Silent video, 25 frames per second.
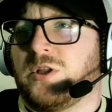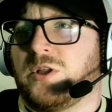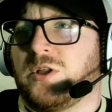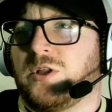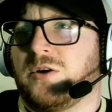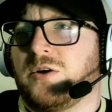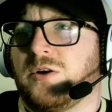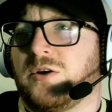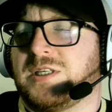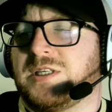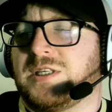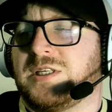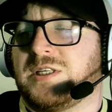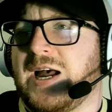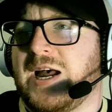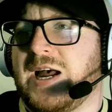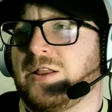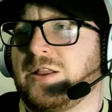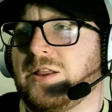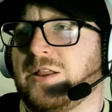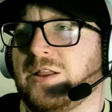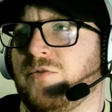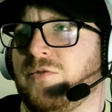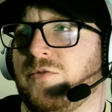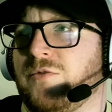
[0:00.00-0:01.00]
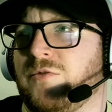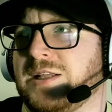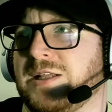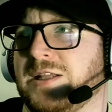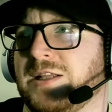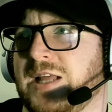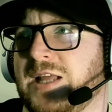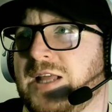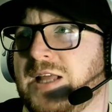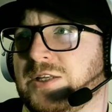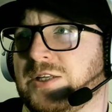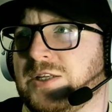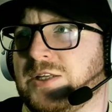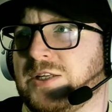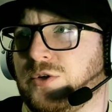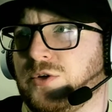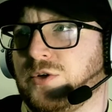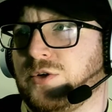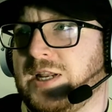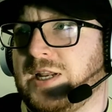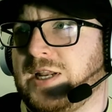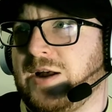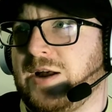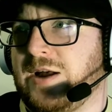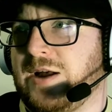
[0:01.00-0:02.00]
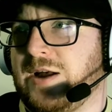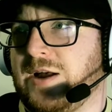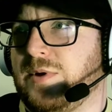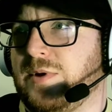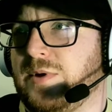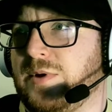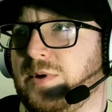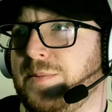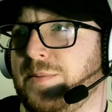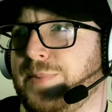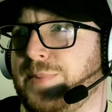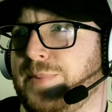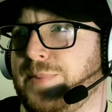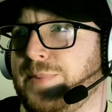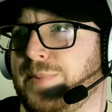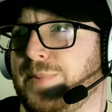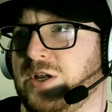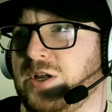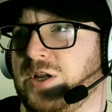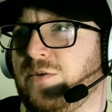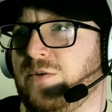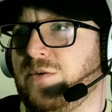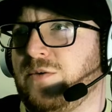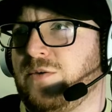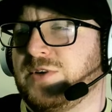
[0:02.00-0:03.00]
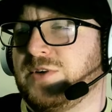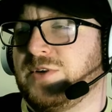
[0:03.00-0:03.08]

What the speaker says: Lorenz there to cut it out. Can Bashir Humphries clear?